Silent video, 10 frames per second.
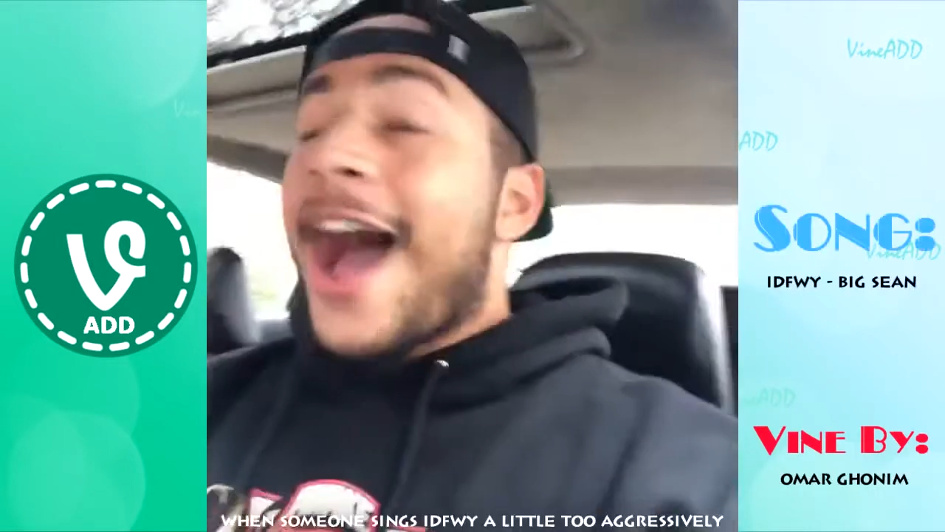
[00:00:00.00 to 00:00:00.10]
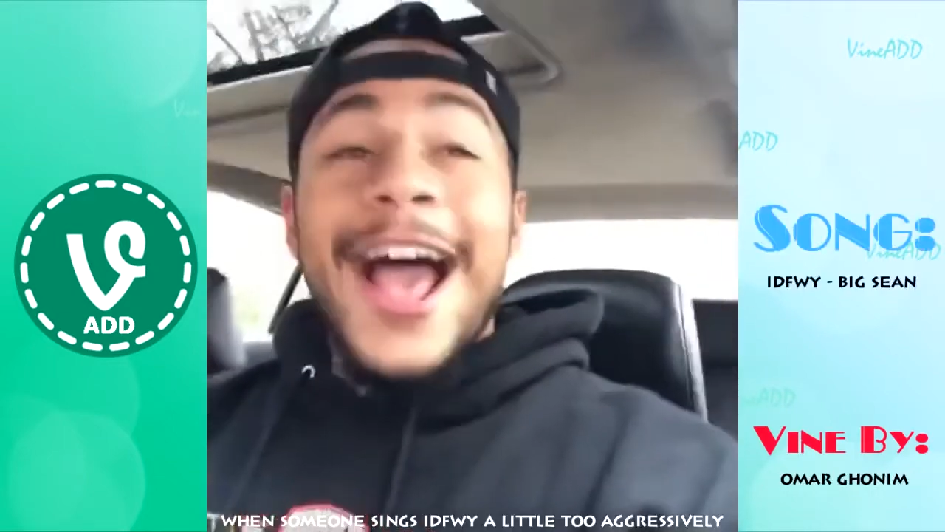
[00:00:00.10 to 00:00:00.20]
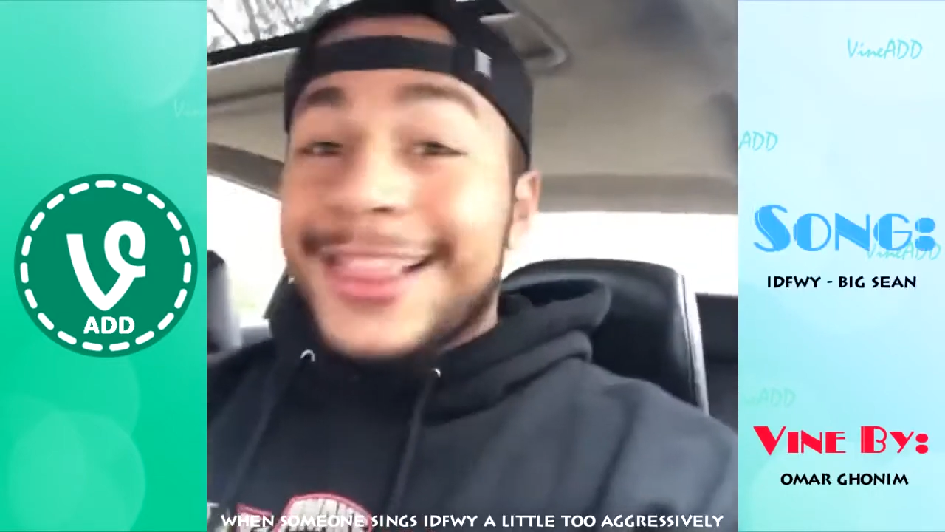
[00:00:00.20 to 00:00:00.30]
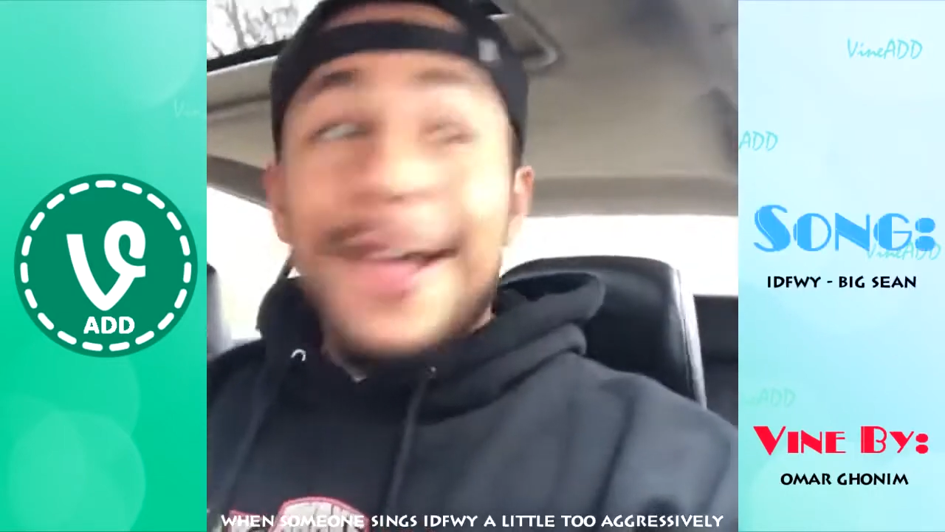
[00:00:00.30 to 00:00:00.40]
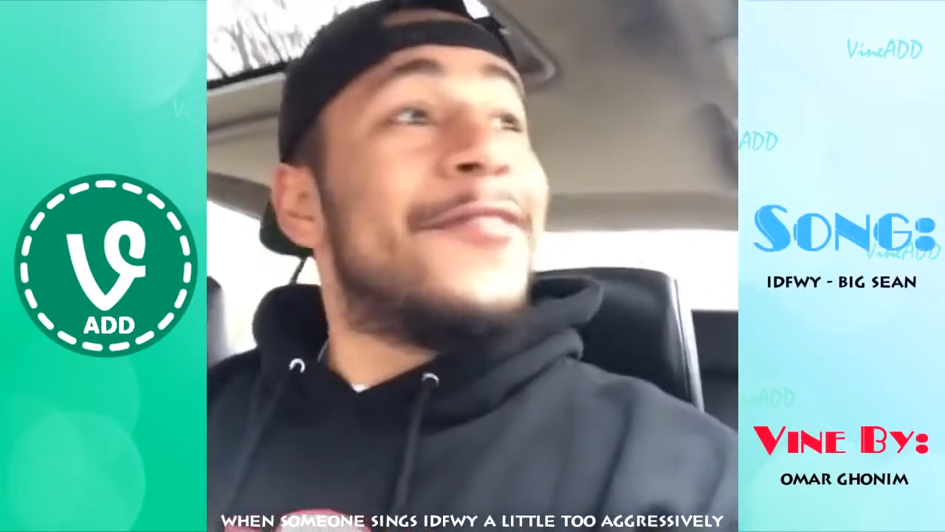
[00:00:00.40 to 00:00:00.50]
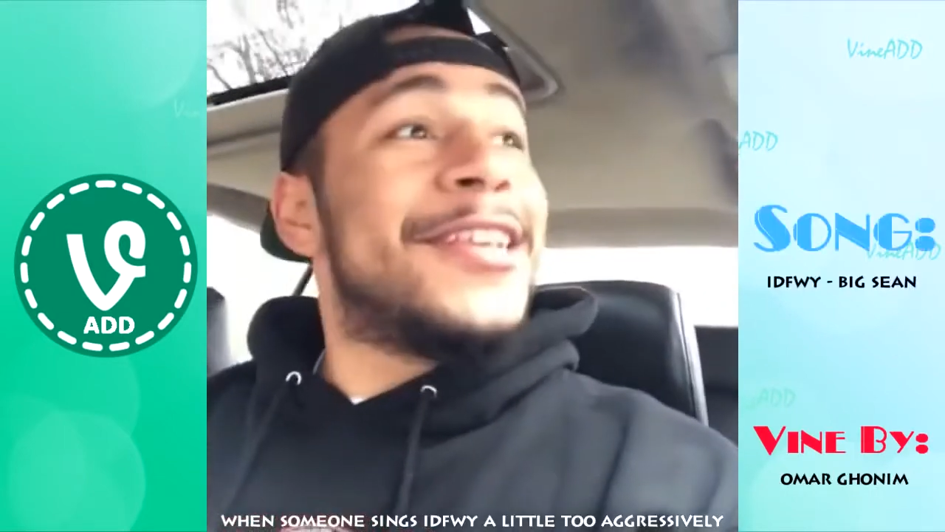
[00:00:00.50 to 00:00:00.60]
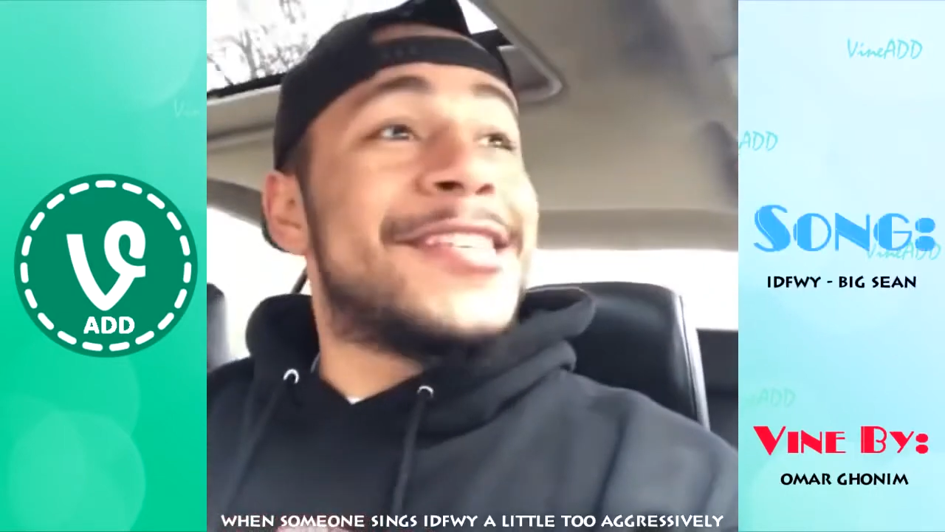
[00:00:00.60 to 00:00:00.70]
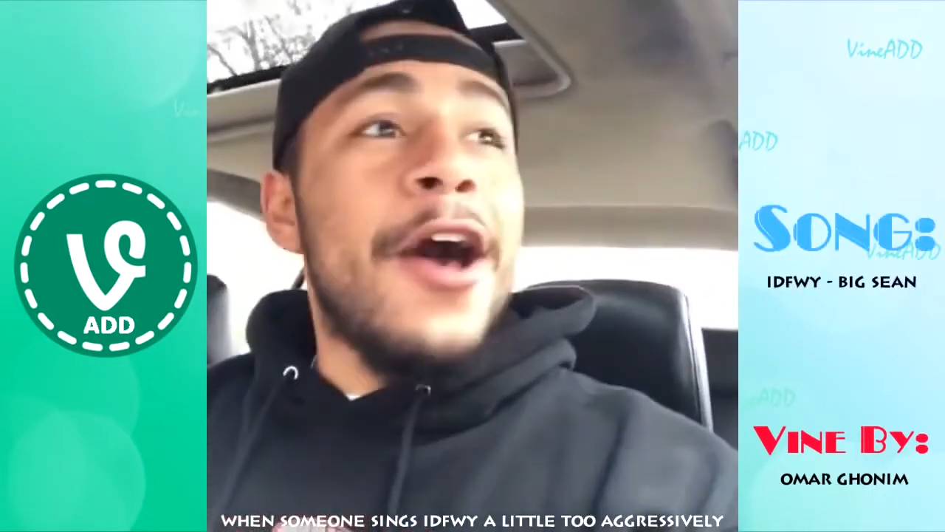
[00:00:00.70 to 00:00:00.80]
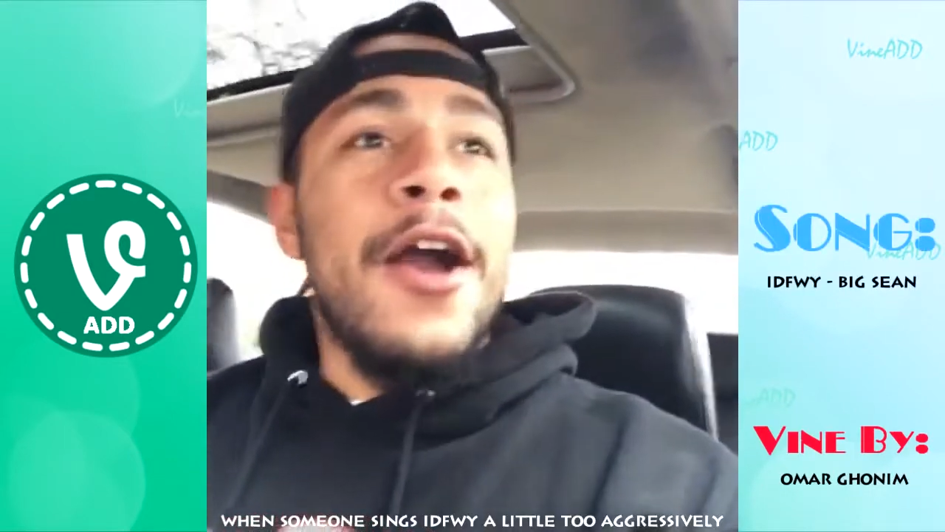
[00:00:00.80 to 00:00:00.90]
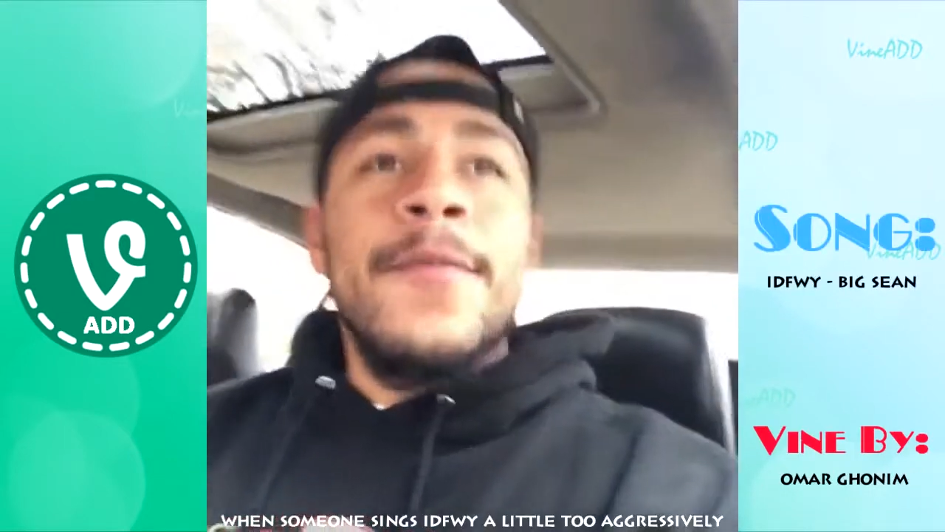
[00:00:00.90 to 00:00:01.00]
I love
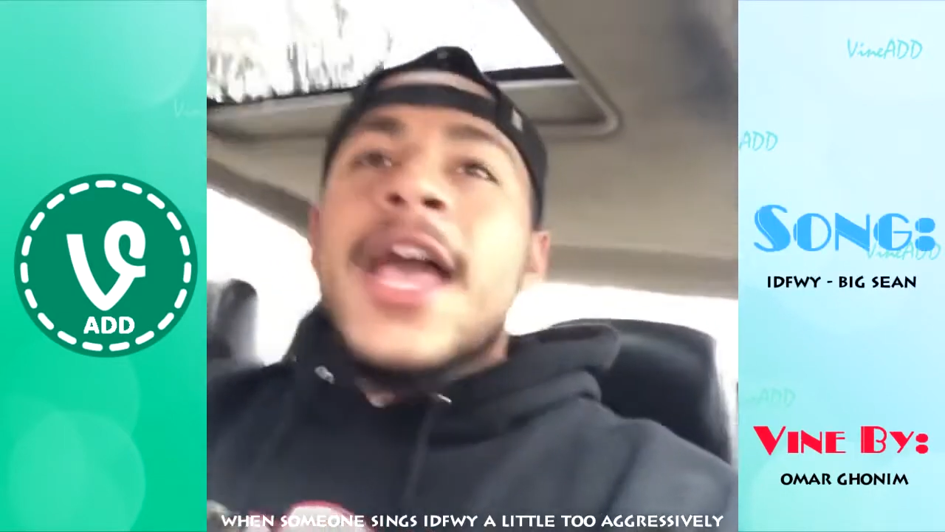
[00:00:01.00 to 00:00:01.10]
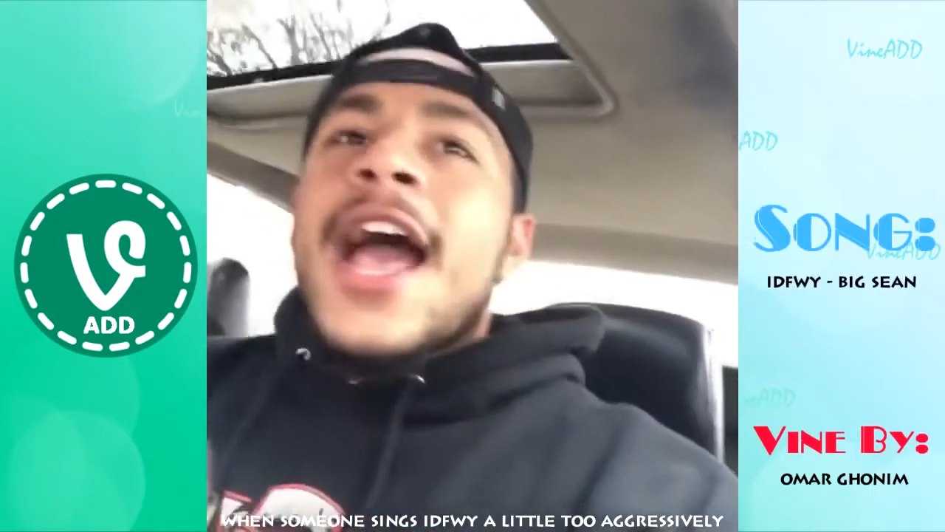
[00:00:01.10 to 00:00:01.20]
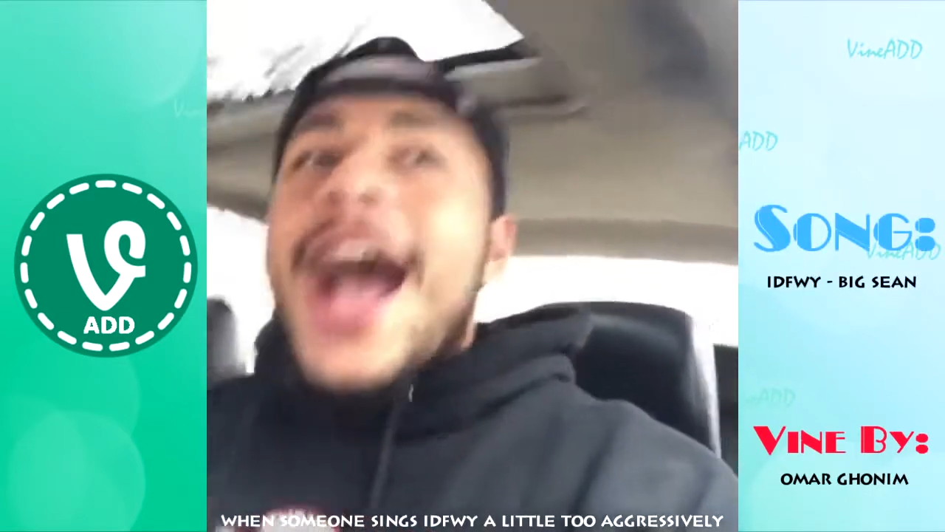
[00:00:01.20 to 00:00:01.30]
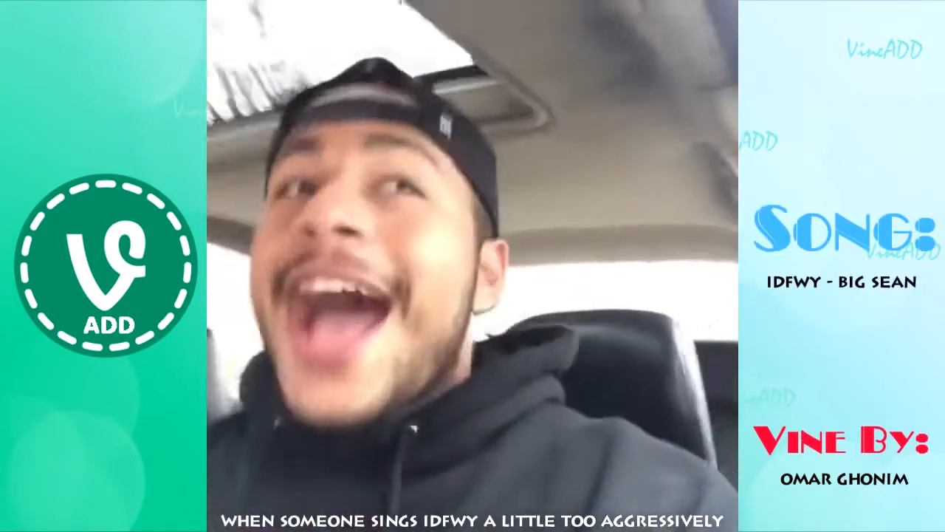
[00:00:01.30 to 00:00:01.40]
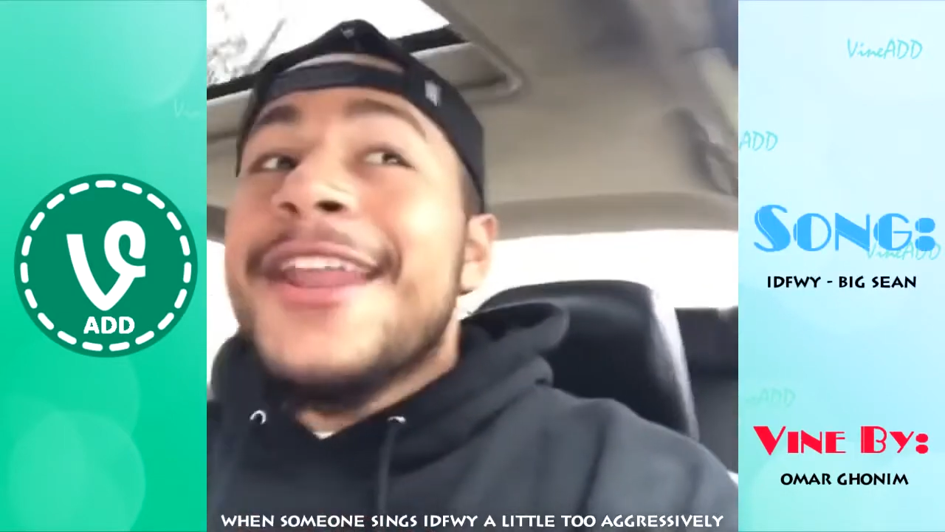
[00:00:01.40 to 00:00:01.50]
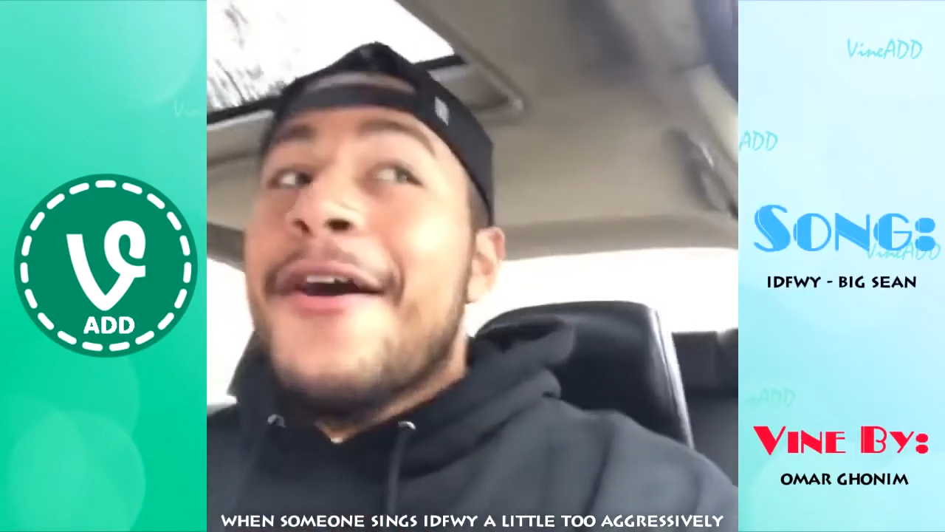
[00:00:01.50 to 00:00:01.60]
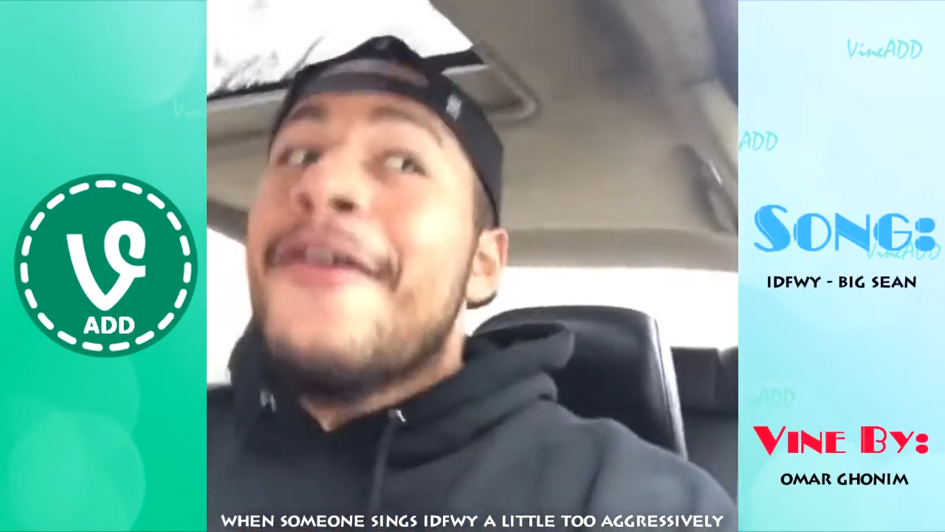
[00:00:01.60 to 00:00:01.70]
this song. I